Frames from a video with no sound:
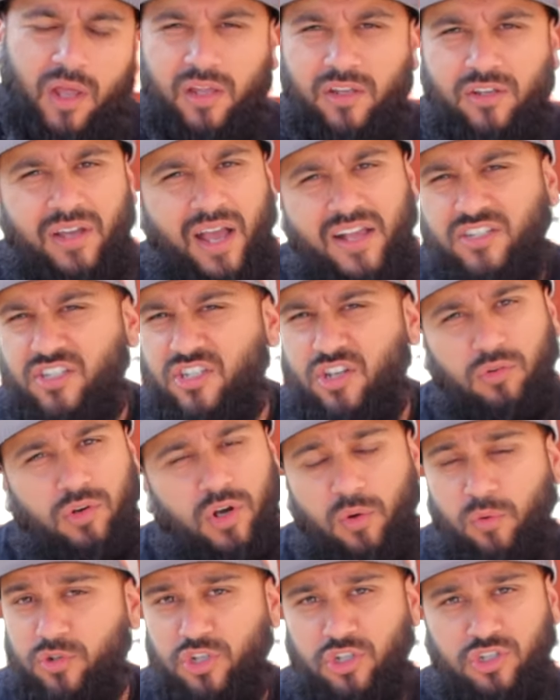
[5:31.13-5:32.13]
You guys don't
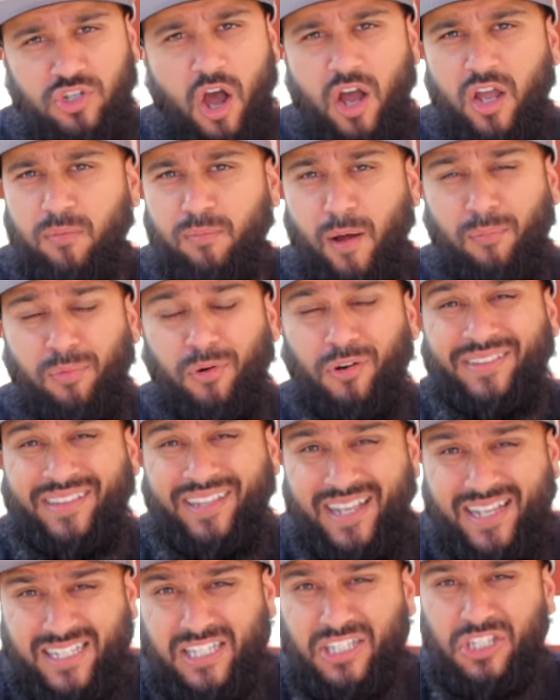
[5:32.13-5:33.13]
know what you're talking about, bro.
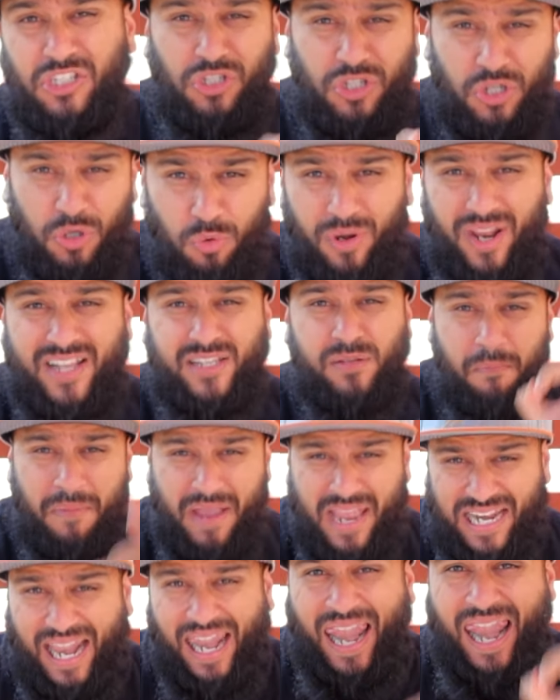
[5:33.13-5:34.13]
This dude has
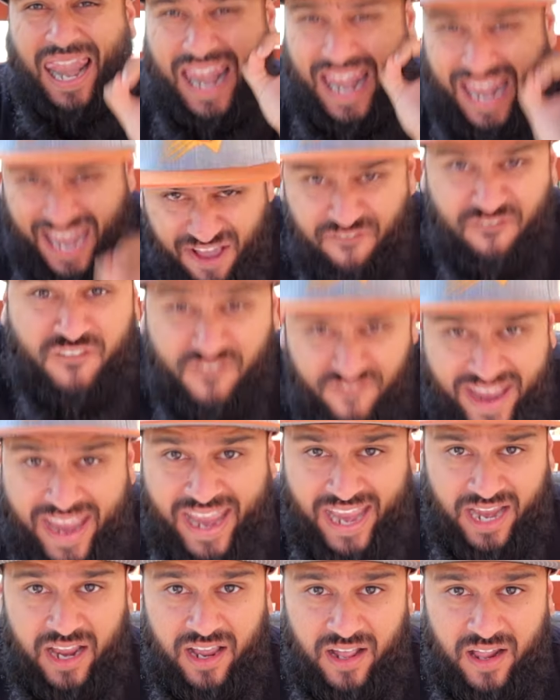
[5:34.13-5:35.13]
made a
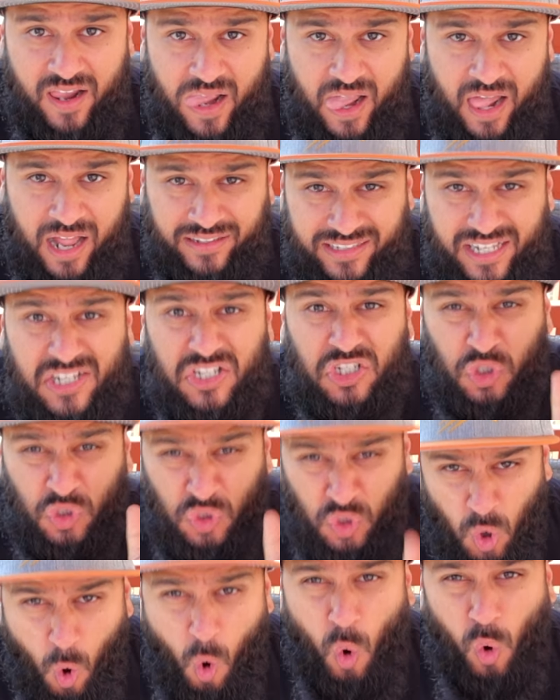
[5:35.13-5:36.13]
living. This
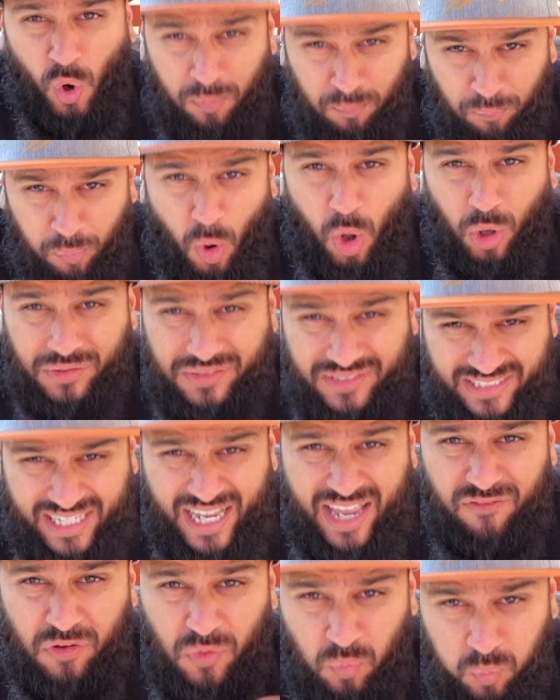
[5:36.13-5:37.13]
cornball,
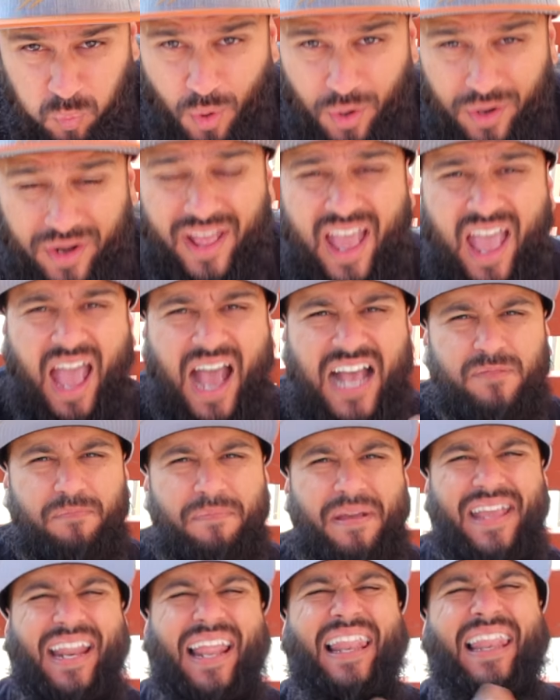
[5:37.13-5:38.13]
David Wood, has
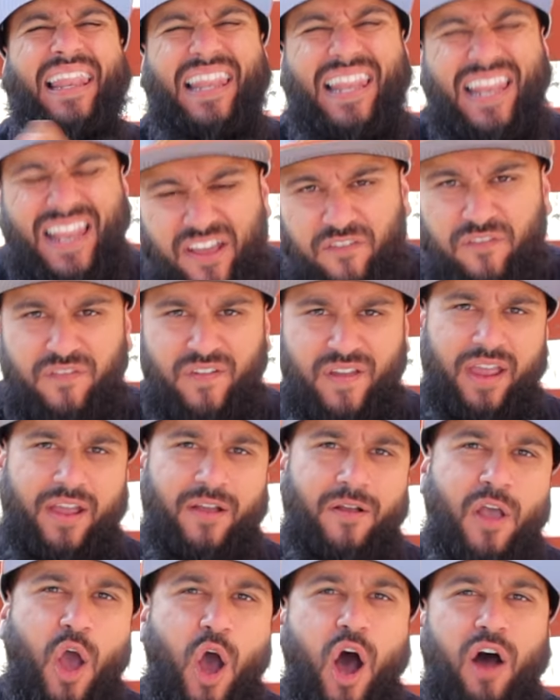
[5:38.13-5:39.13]
made a living
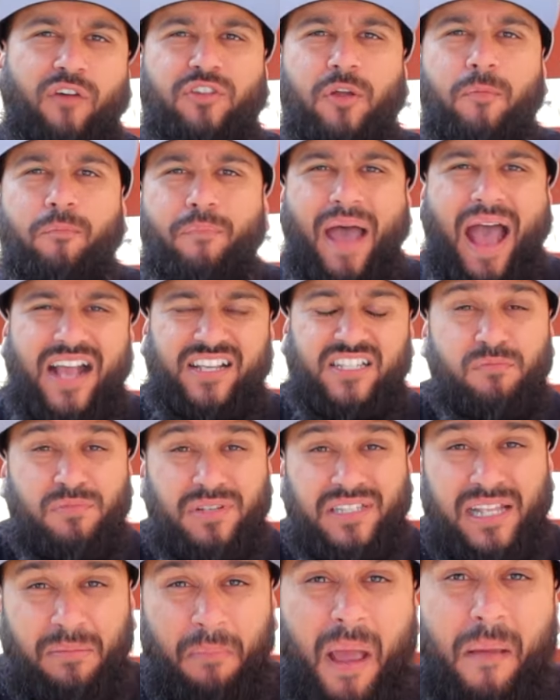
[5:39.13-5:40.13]
off the backs of Muslims.